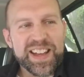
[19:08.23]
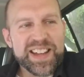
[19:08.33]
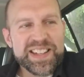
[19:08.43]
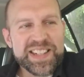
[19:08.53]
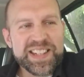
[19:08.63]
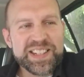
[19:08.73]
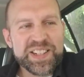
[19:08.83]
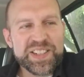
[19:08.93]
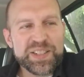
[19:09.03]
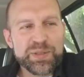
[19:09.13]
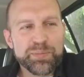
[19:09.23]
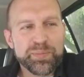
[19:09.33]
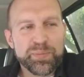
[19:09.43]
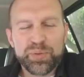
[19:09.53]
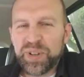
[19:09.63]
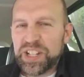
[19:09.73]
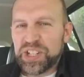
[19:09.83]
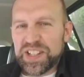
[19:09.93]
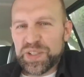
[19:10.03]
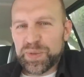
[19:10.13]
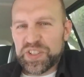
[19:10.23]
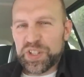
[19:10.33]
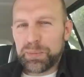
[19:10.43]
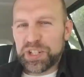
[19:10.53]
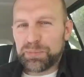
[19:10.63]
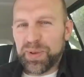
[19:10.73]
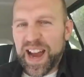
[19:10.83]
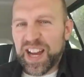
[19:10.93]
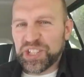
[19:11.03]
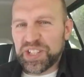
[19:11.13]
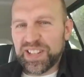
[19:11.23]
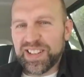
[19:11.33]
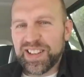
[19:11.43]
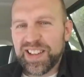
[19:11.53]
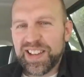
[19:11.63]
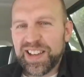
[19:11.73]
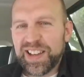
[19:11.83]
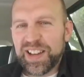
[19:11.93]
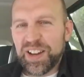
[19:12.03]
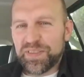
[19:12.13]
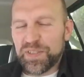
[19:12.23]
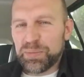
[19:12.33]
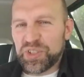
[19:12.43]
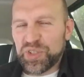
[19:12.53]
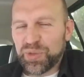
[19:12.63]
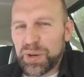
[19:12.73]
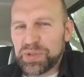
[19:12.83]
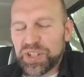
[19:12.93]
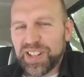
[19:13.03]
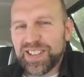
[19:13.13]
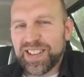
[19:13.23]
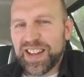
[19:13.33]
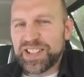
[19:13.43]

as he just preaches with so much passion from scripture.